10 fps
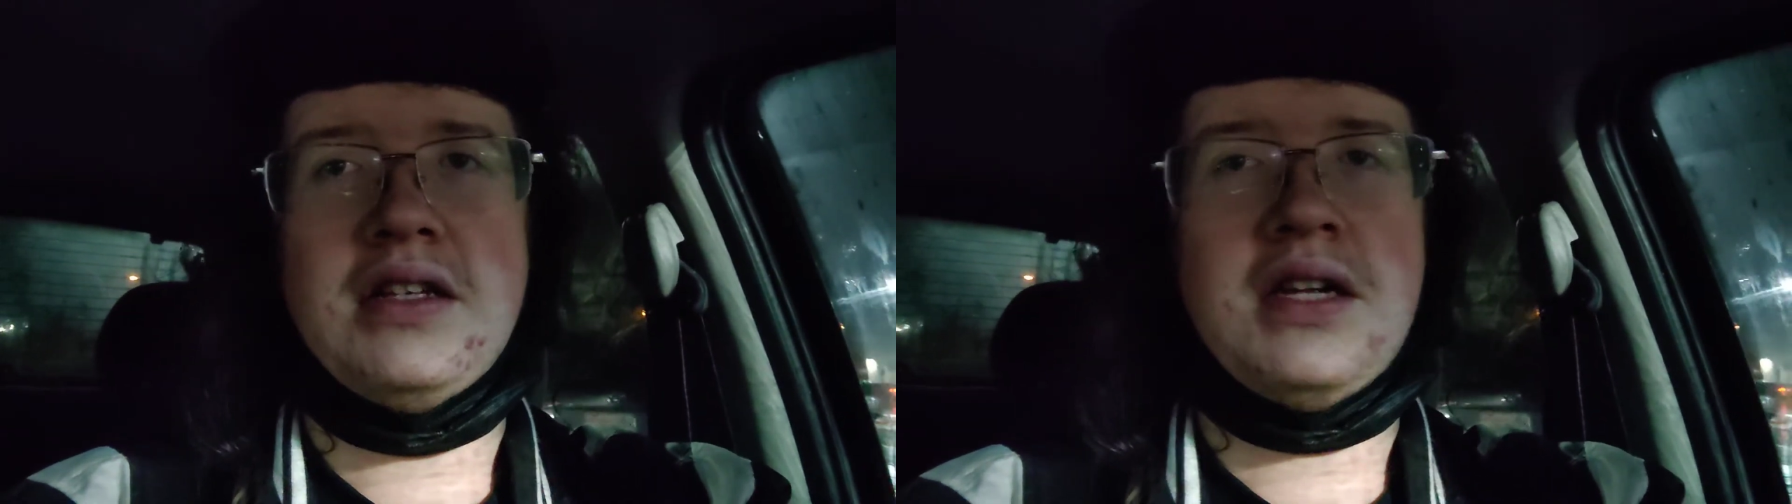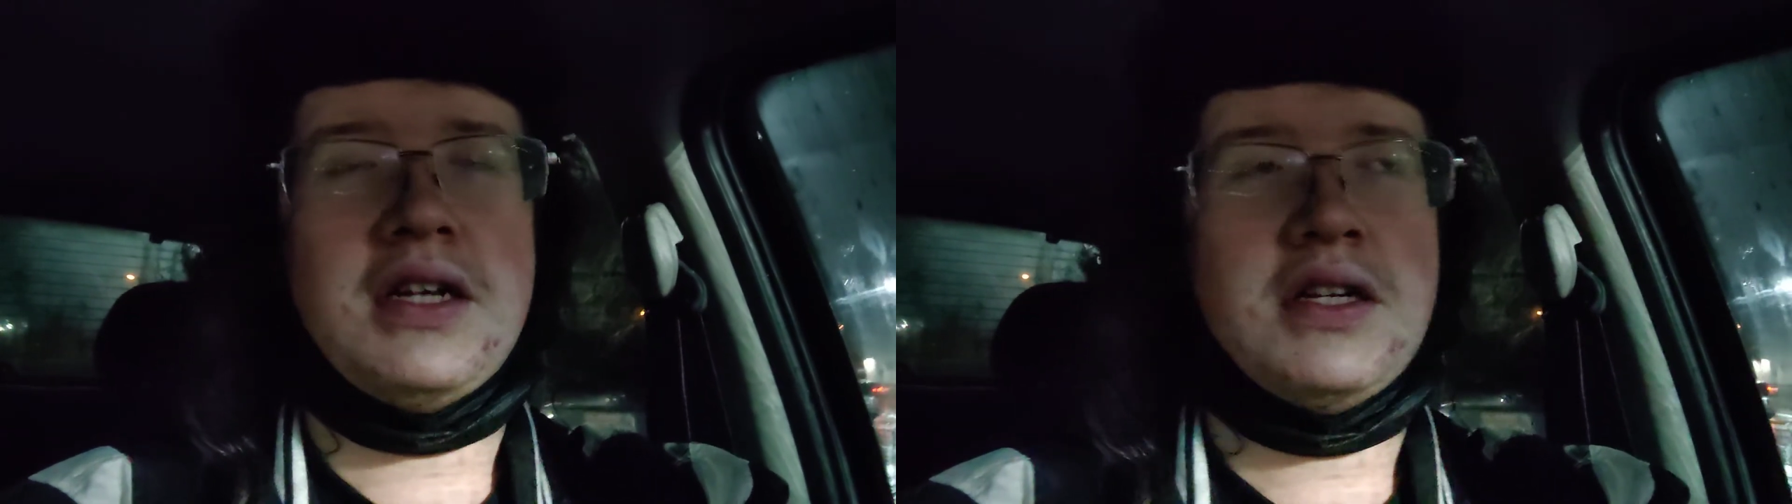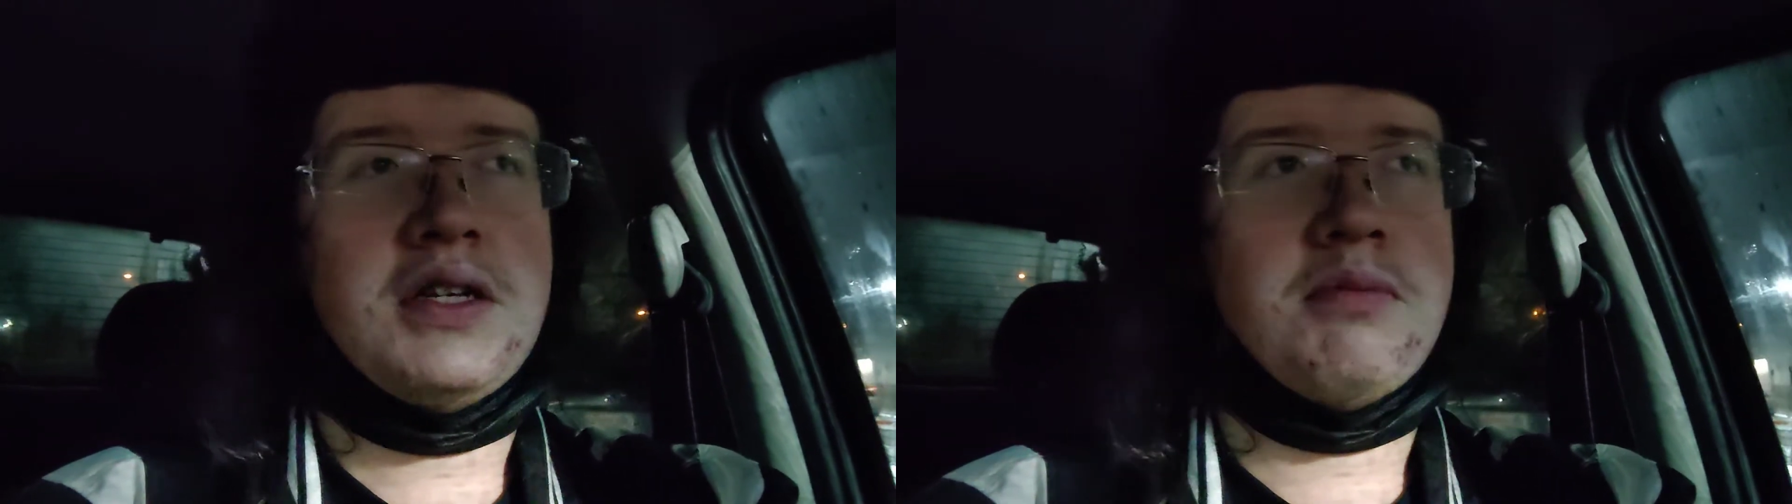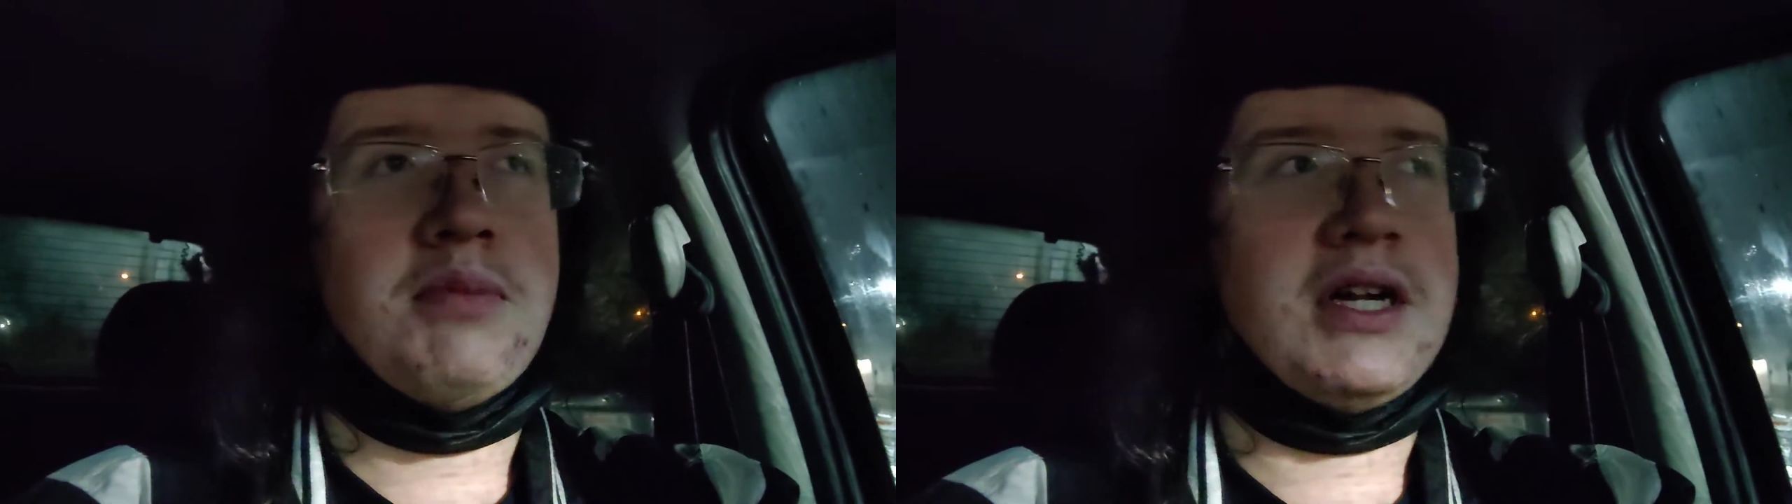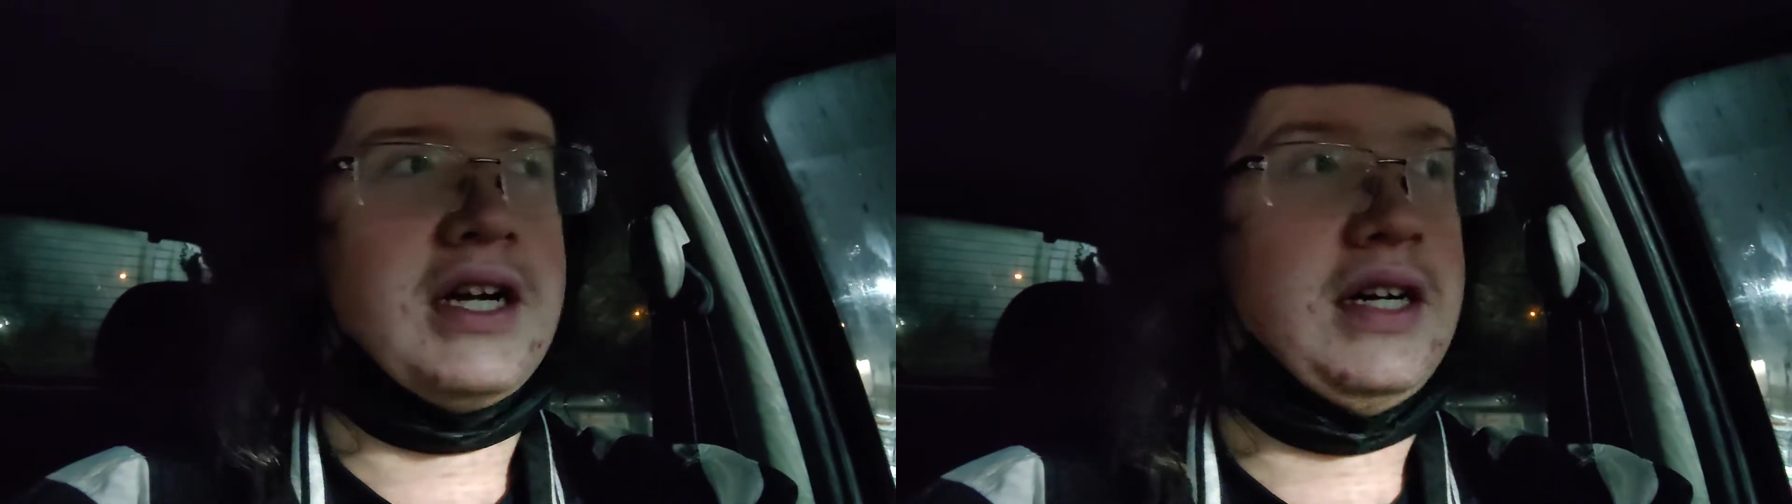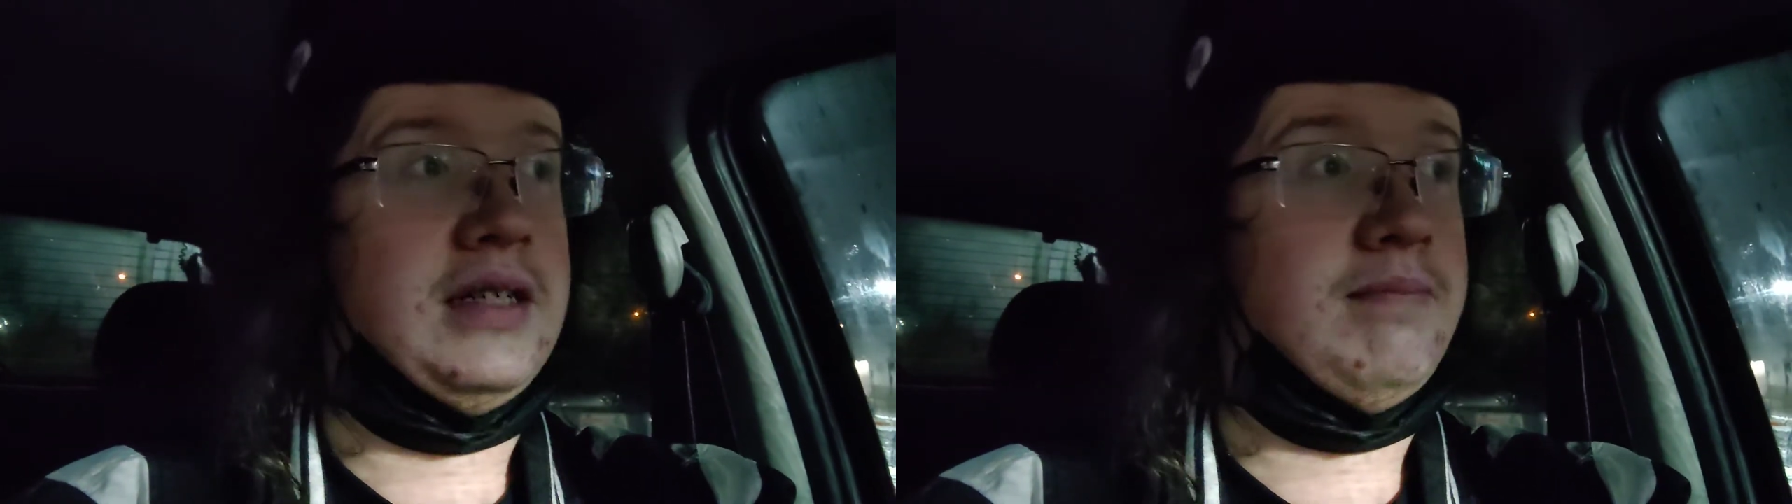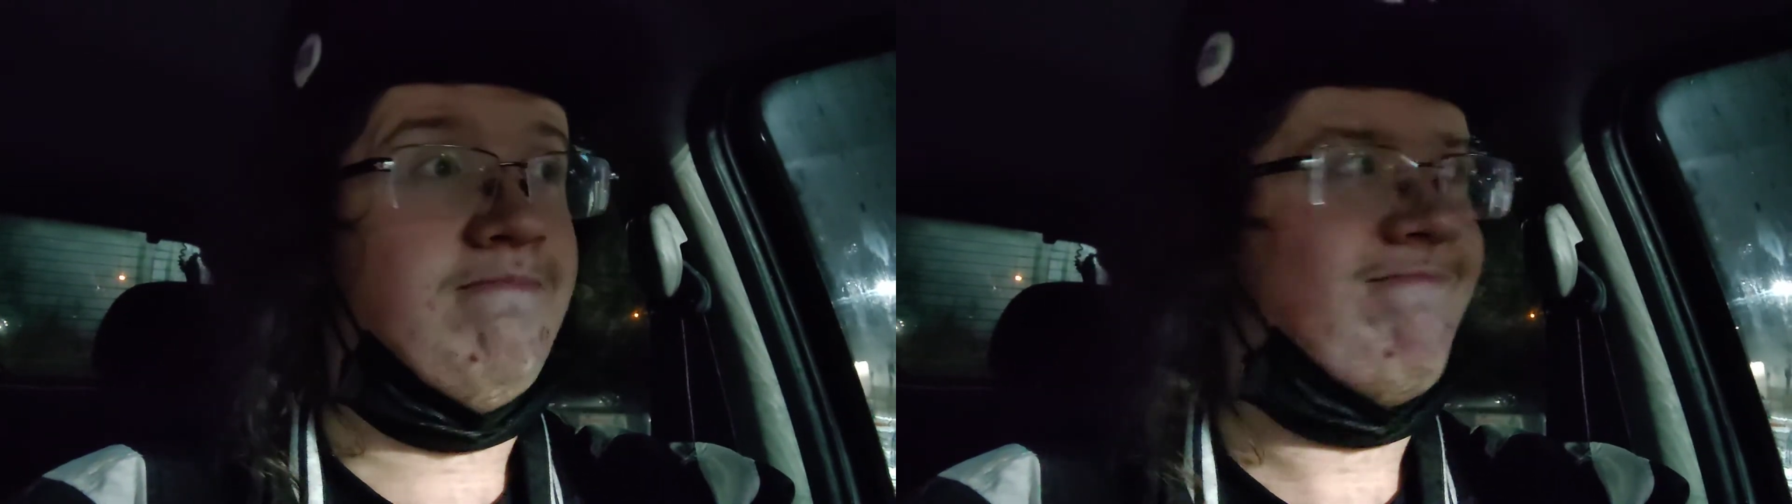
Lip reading: these days, but I